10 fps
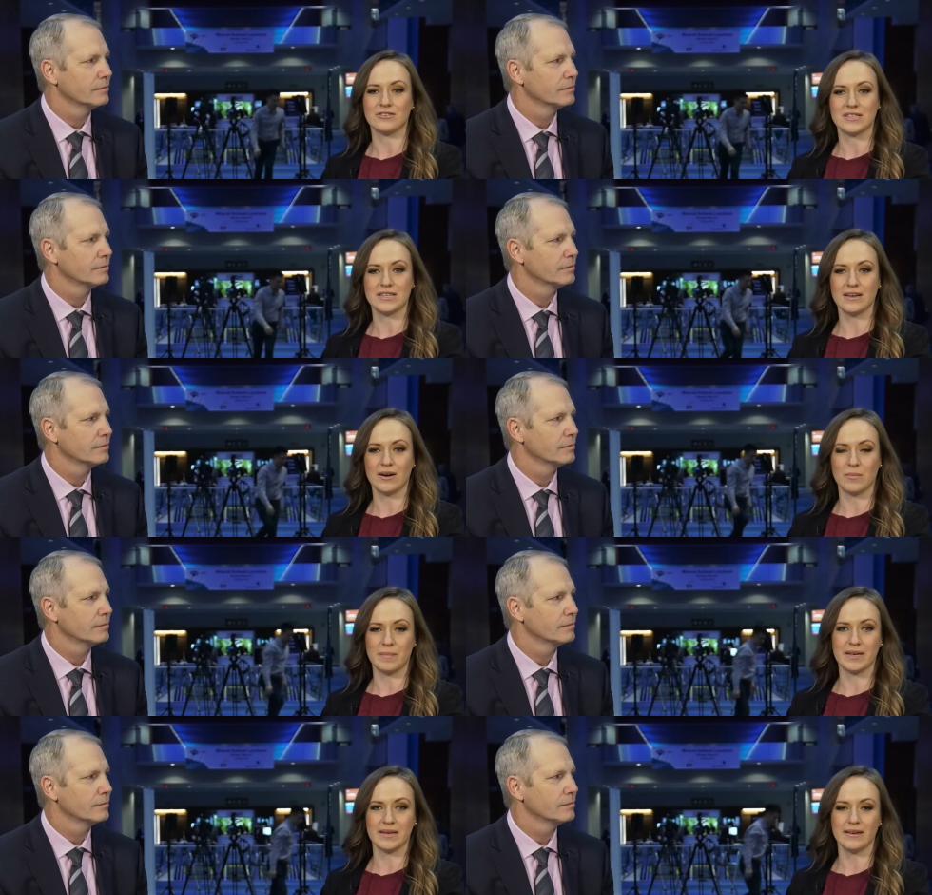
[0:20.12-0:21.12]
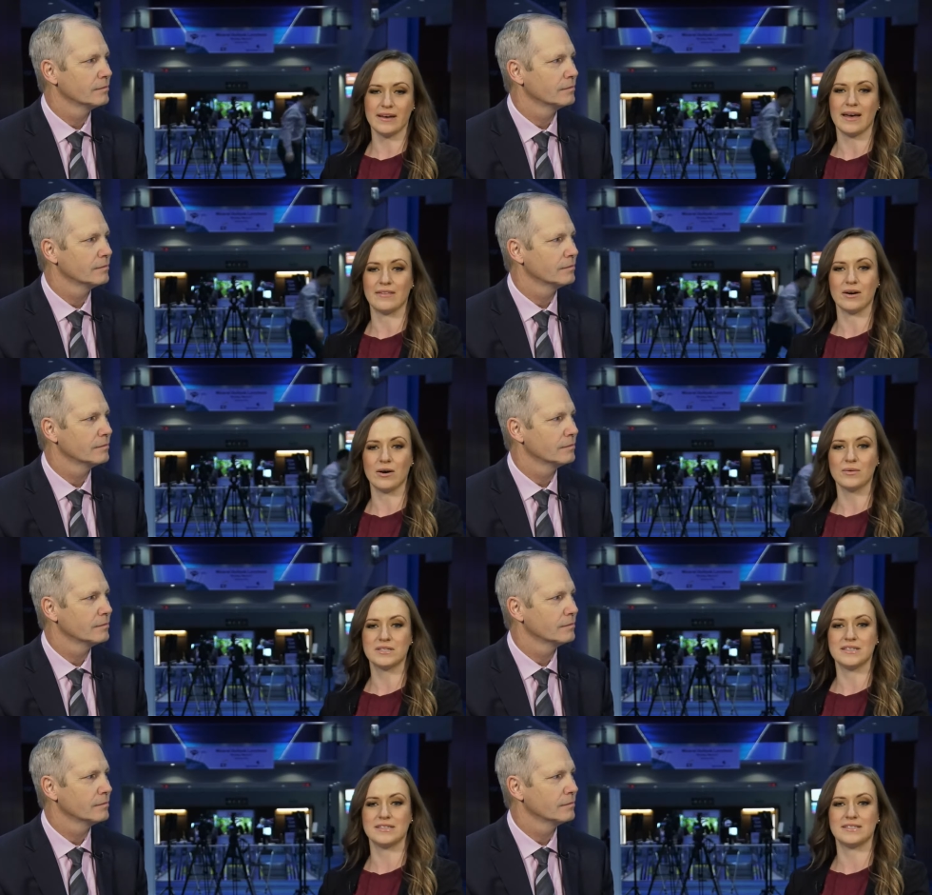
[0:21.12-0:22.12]
Speaker 1: TOP and the
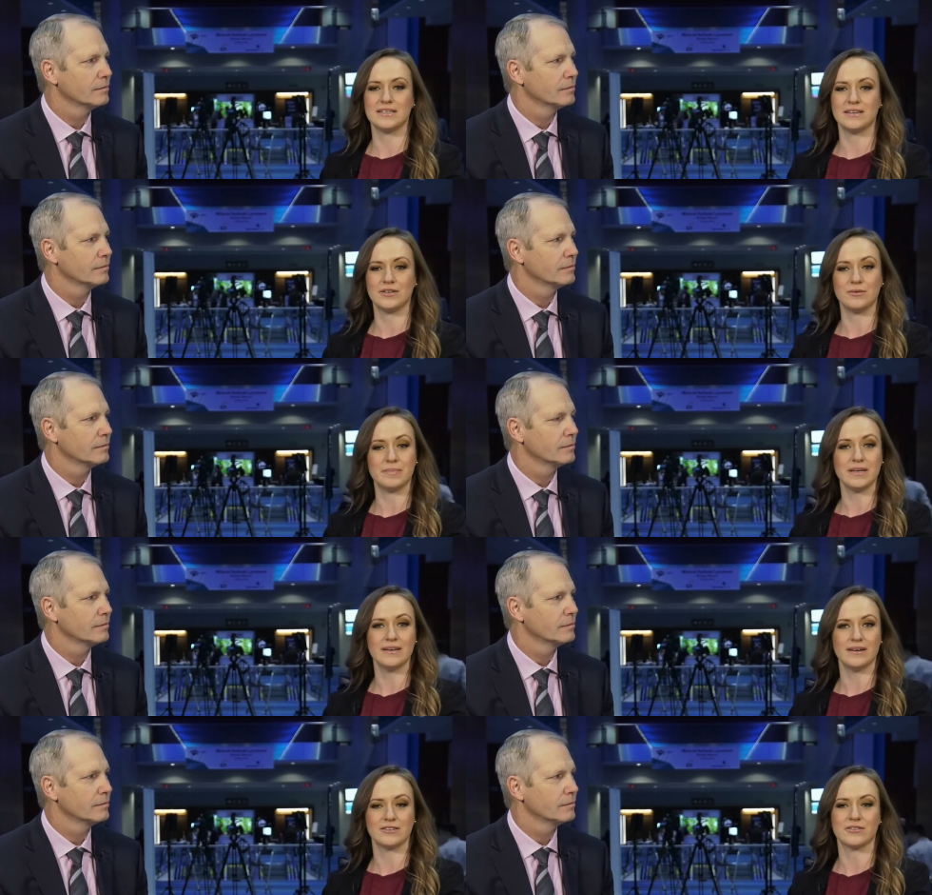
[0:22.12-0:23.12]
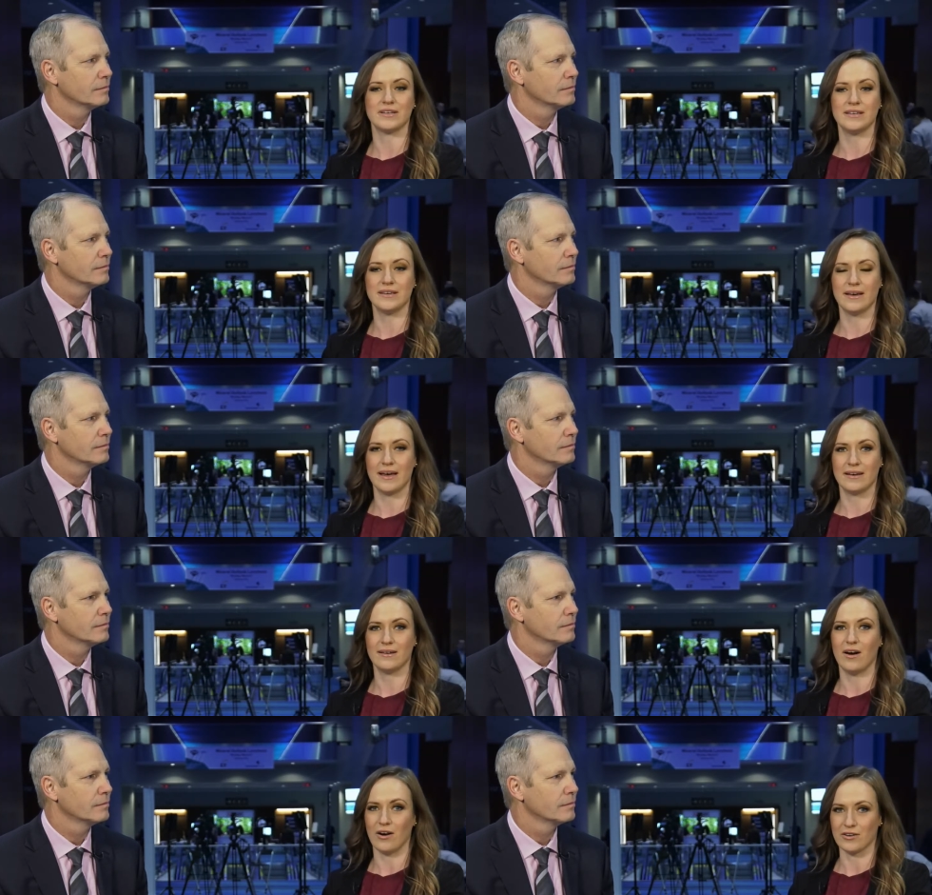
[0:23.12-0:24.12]
O.T.C.Q.B under
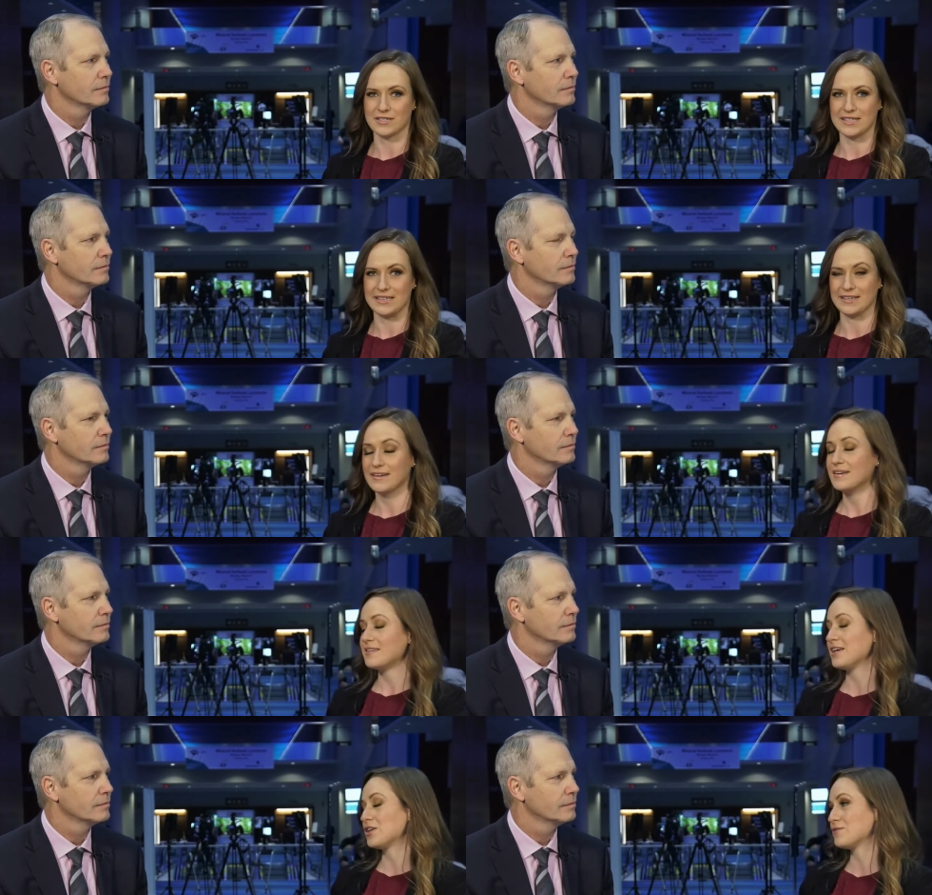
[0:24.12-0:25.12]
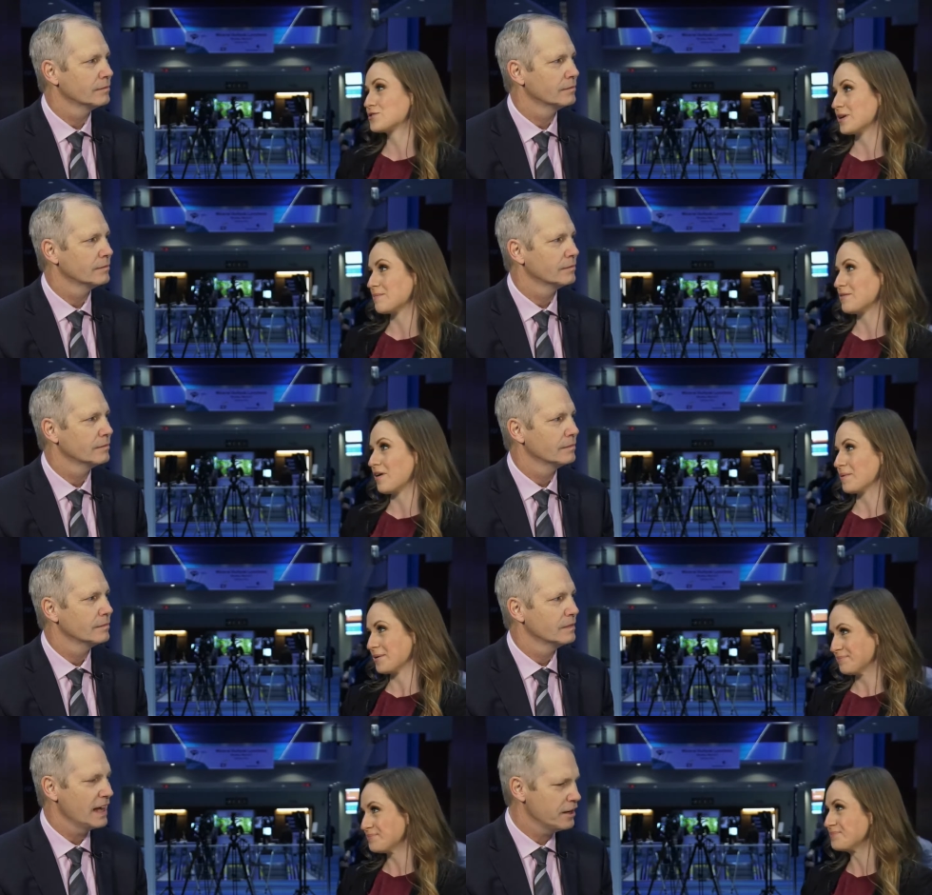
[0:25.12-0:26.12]
ENRT. Thank you for joining me, Robert.
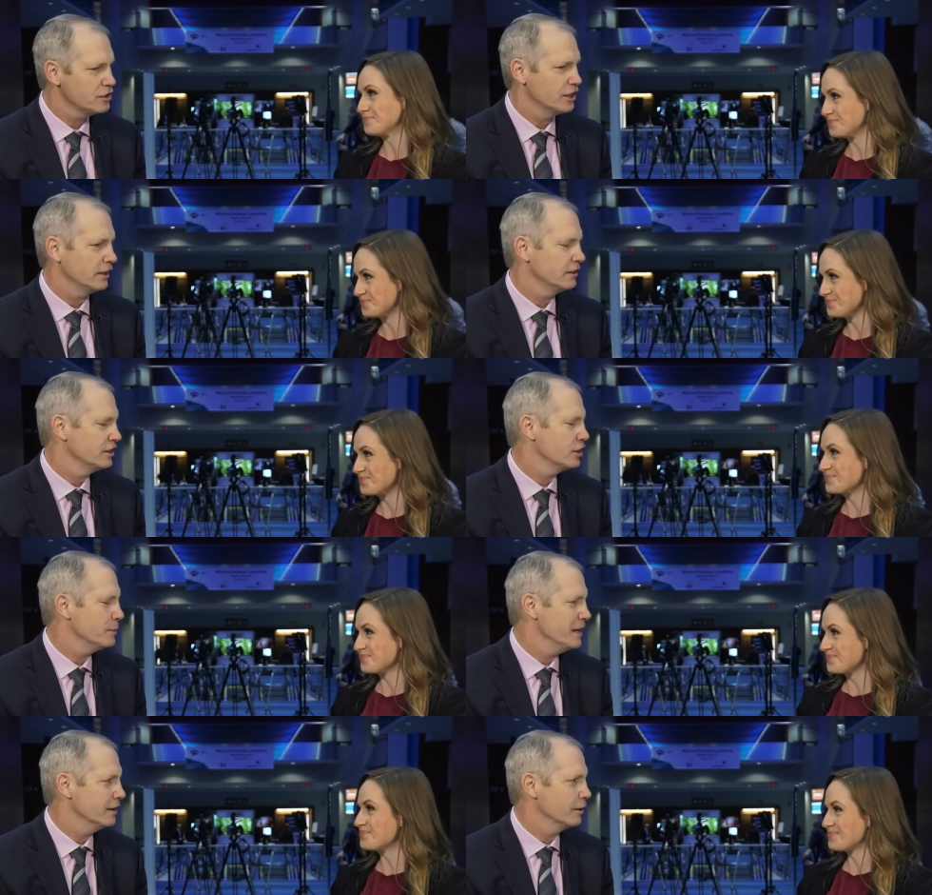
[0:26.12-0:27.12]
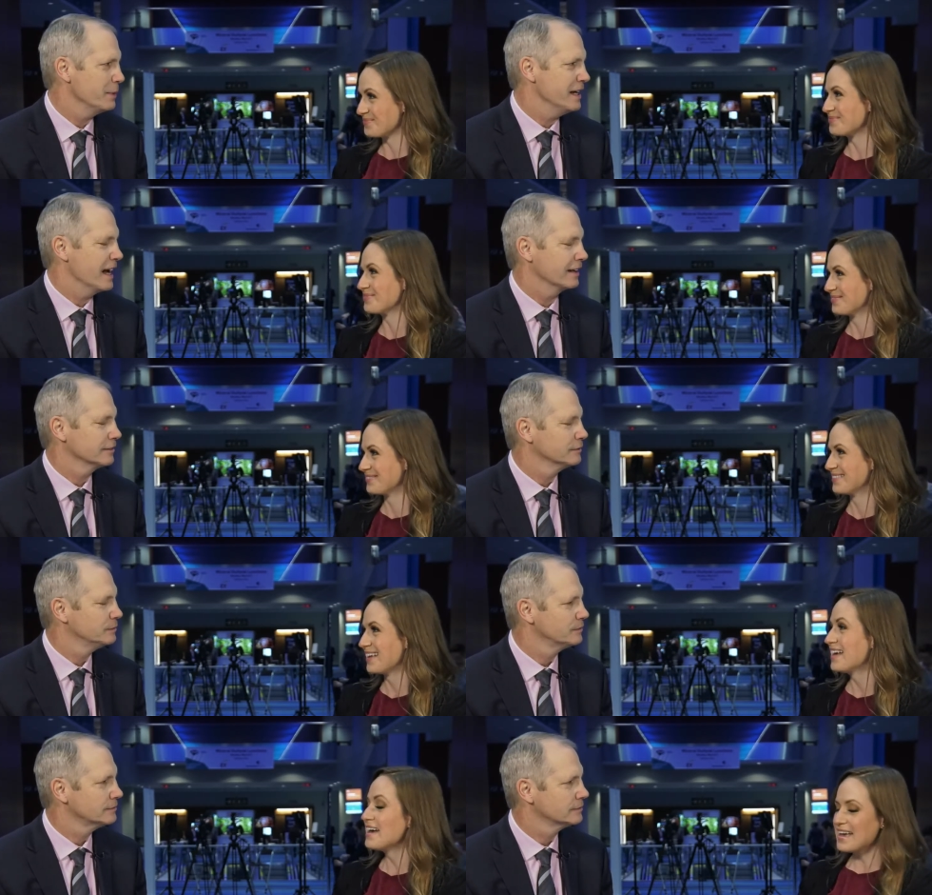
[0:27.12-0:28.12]
Thank you,
Speaker 2: Jillian. It's good to be here at PDAC.
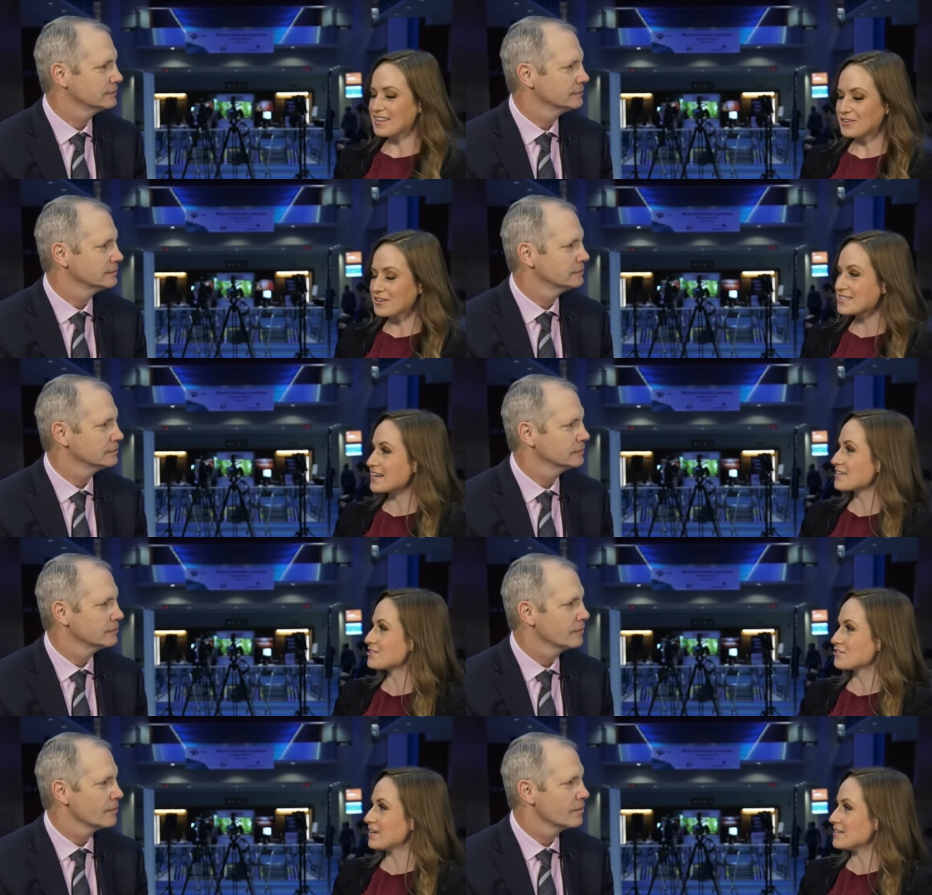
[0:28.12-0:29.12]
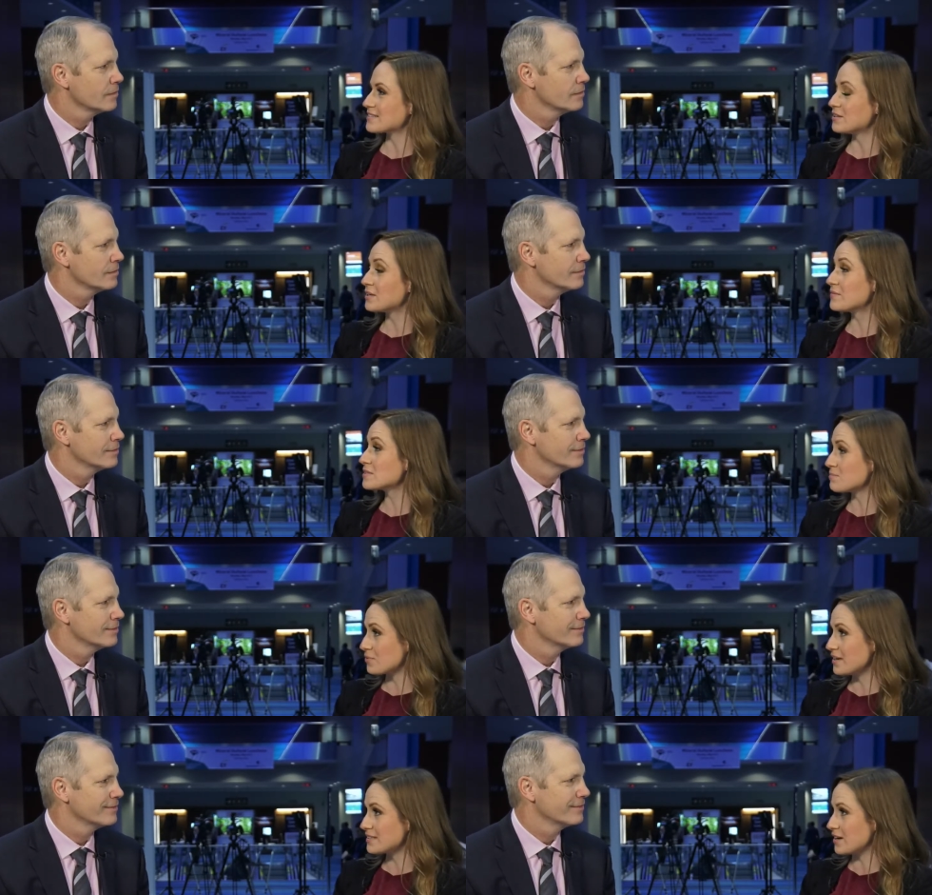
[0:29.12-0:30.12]
Speaker 1: In 30 seconds or less, can you give us a
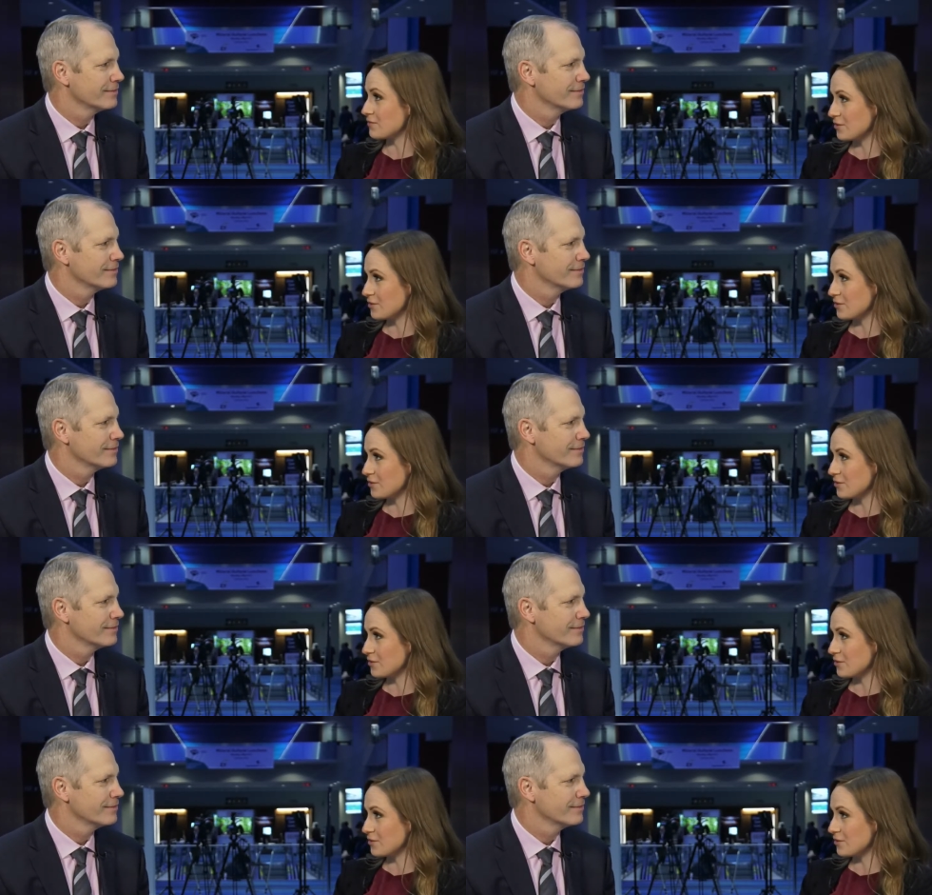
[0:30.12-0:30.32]
breakdown of your